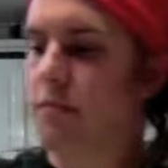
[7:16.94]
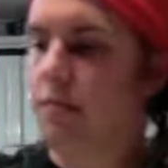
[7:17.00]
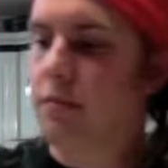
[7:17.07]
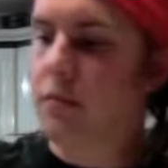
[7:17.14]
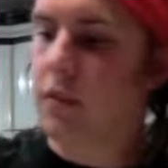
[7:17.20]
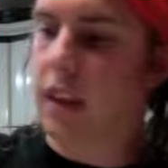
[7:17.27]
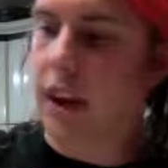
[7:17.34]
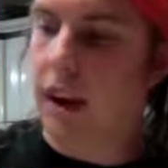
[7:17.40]

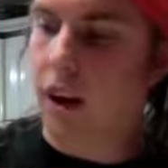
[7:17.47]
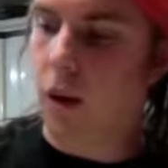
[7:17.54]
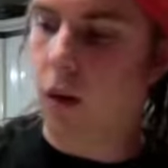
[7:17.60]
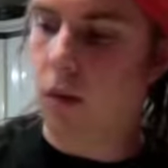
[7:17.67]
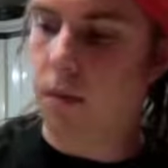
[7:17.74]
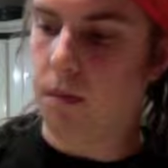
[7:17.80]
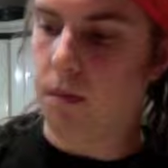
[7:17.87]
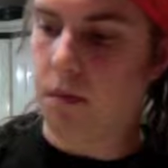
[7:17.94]
now
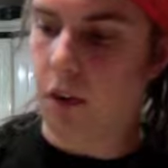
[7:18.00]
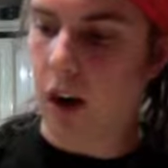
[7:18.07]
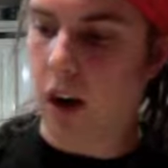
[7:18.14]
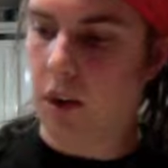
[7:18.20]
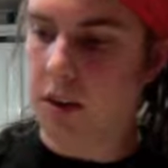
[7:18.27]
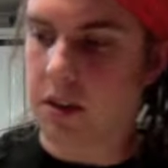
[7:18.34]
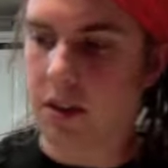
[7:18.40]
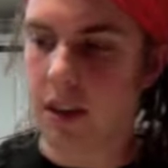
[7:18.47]

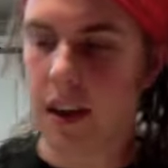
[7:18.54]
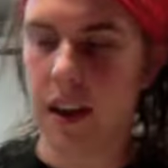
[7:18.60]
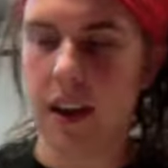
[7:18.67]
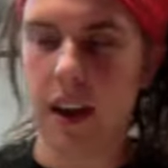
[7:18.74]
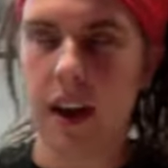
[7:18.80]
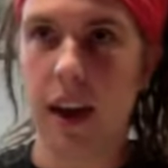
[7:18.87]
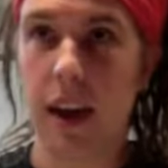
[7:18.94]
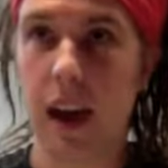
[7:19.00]
obviously
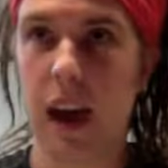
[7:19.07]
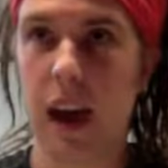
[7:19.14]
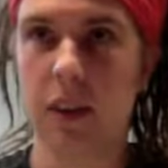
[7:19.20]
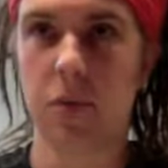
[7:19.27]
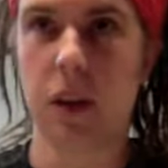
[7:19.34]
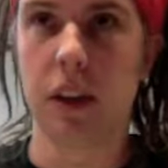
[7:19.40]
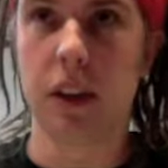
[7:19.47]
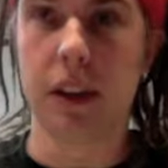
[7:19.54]
haven't
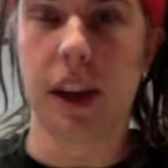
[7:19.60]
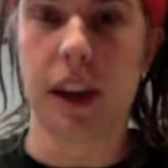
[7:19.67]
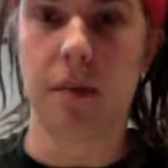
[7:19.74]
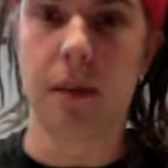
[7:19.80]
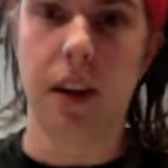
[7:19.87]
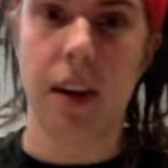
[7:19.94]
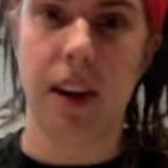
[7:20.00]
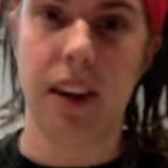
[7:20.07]
played this game,
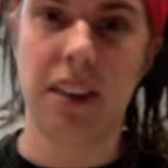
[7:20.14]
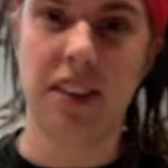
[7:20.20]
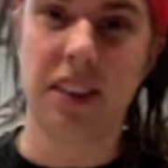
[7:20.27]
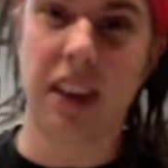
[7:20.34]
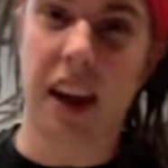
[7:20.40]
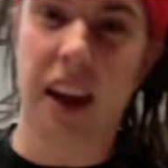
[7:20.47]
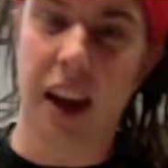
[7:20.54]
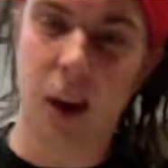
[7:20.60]
isn't
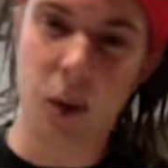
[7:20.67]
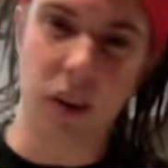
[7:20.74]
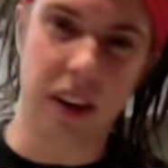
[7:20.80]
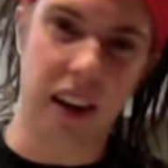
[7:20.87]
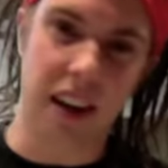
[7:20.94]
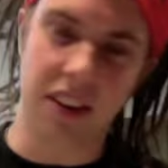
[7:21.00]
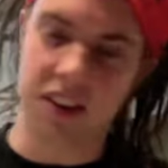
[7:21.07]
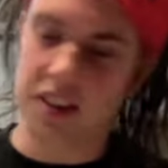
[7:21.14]
out
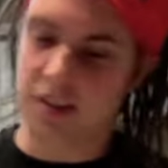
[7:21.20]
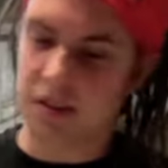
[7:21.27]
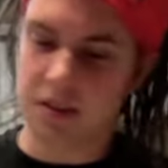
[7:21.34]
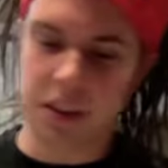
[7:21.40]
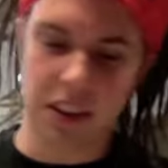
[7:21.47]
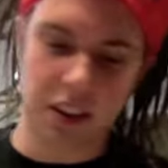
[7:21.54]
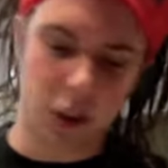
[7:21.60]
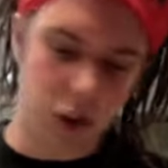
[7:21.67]
yet,
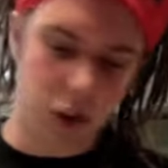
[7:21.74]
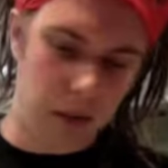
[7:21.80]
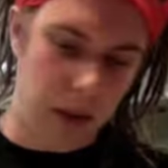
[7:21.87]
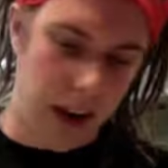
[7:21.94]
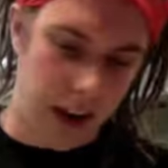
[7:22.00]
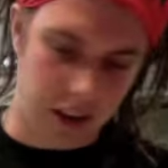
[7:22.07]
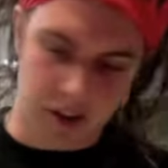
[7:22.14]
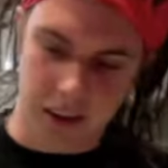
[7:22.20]
didn't go to
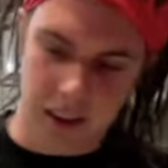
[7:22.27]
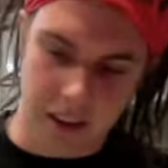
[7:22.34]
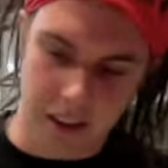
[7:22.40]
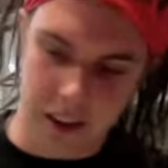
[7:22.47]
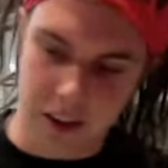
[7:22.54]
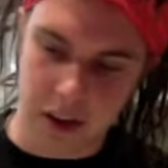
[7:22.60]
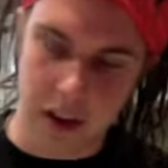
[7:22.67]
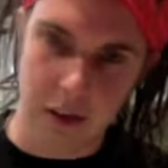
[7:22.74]
PAX or
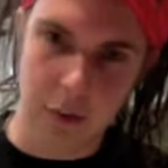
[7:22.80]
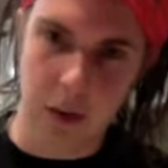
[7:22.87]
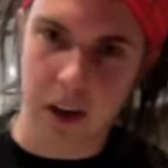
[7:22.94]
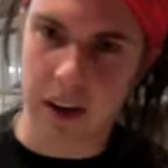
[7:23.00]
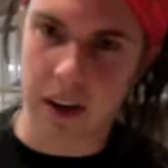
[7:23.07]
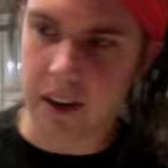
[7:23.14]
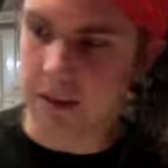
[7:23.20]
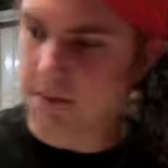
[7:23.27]
anything, so I haven't
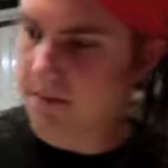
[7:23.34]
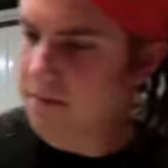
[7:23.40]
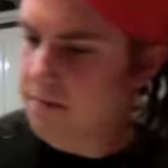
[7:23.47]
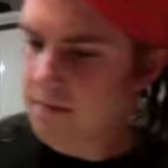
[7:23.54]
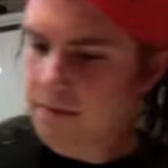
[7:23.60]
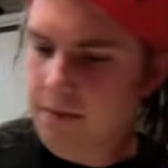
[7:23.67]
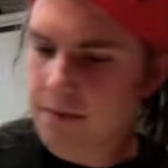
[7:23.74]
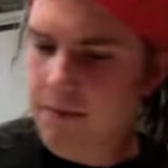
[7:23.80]
played it.
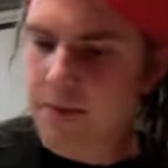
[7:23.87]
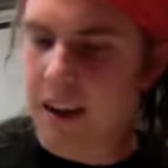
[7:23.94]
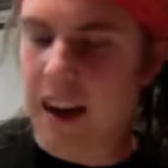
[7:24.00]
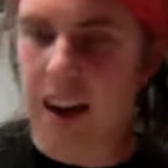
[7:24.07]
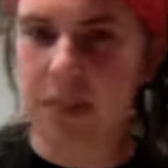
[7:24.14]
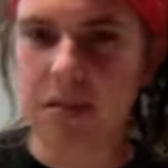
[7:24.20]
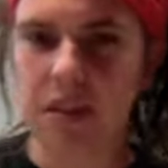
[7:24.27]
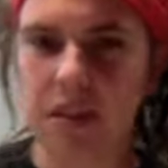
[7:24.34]
I
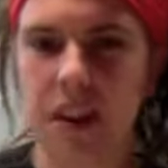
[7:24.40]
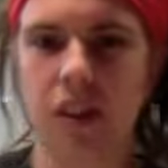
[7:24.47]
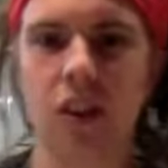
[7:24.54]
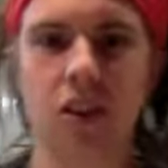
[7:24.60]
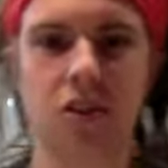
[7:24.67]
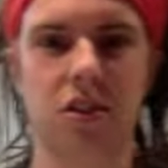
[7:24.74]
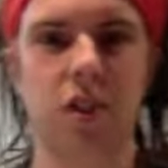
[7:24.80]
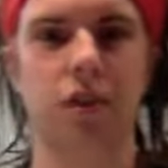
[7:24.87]
have seen a lot
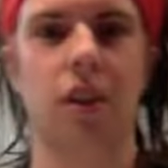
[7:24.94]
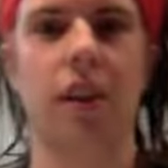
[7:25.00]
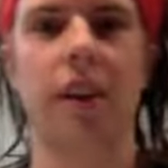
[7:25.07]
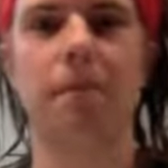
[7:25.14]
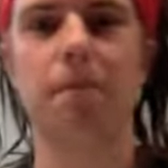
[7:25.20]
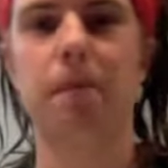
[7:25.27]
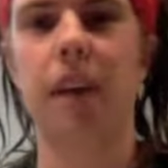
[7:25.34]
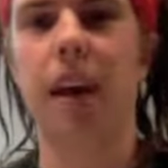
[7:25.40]
of stuff on it,
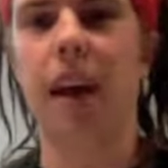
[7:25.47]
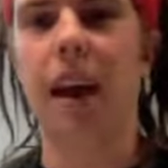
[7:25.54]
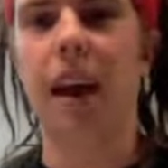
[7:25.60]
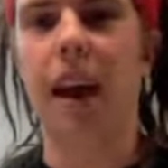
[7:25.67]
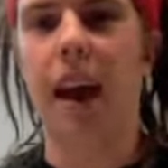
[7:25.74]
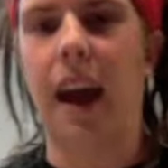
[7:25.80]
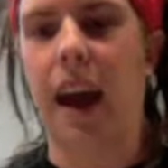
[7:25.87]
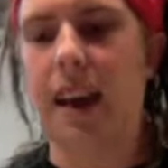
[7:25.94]

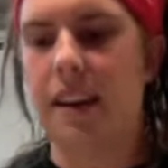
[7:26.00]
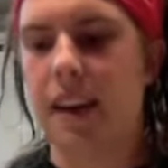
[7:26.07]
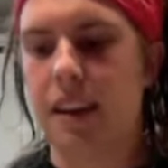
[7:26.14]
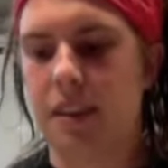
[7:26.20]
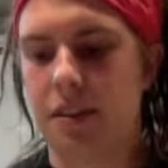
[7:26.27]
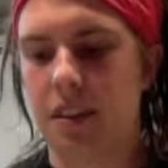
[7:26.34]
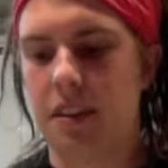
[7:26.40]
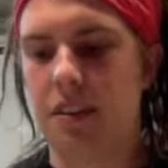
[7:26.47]
and
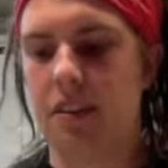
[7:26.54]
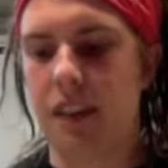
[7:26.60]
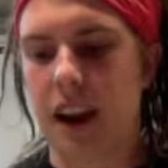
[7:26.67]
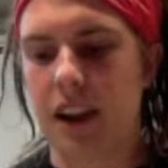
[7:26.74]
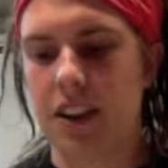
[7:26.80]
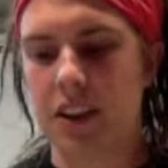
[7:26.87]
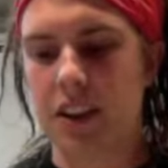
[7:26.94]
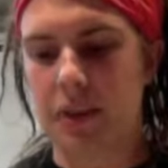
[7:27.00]
yes, this is
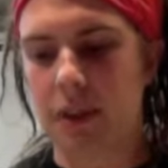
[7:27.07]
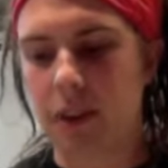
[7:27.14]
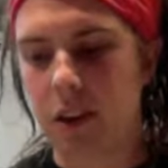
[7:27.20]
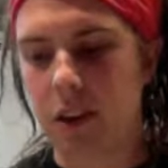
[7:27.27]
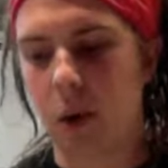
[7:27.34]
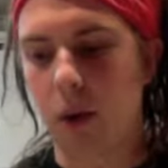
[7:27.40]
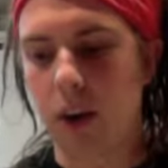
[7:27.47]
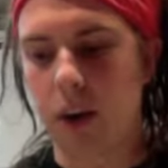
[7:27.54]
actually being
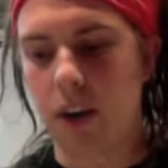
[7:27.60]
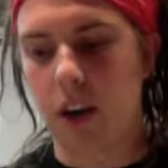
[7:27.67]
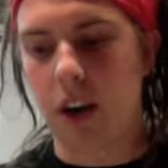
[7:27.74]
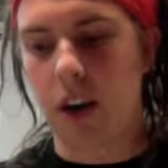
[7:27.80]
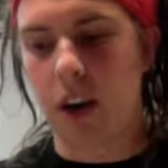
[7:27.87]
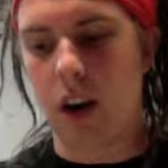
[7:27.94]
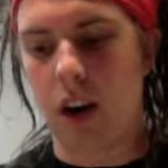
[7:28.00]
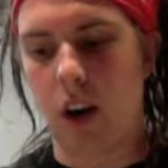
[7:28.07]
recorded
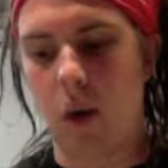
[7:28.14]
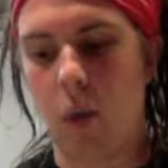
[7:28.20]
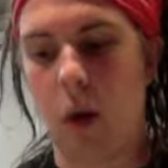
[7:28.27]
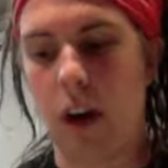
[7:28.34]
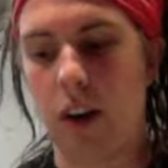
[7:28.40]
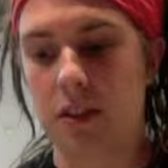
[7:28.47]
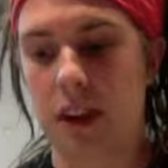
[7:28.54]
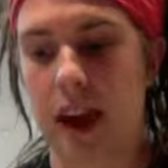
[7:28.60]
a
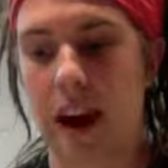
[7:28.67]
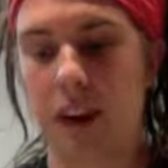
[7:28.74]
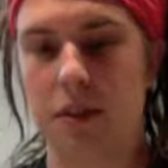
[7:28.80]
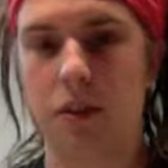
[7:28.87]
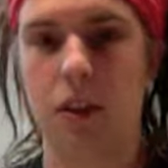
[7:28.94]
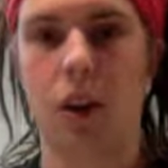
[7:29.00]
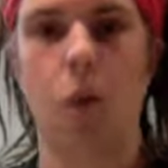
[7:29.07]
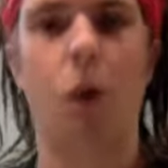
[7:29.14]
while
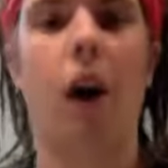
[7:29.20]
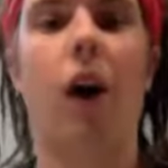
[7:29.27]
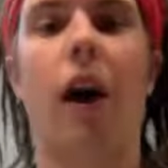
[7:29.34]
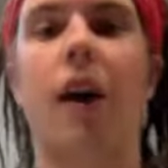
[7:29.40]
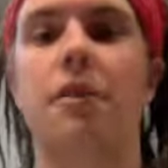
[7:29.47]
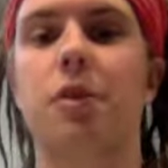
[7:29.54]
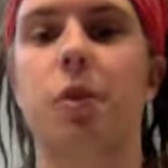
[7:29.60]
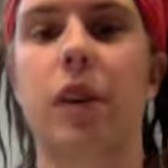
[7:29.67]

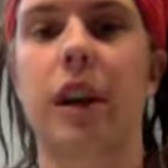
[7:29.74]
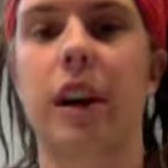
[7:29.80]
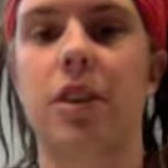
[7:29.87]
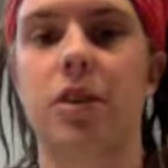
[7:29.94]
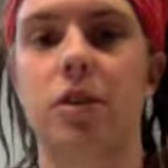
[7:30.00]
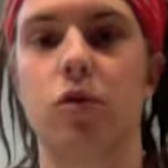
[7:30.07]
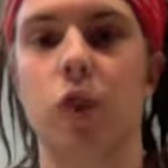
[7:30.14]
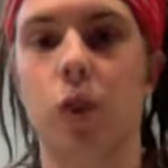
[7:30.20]
after when I
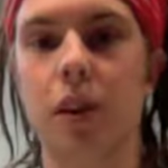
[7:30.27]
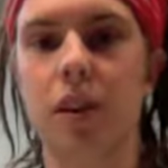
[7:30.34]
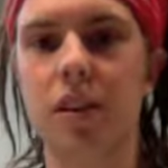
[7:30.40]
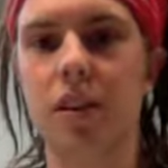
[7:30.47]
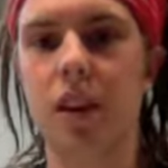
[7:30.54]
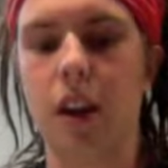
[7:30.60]
actually wrote it,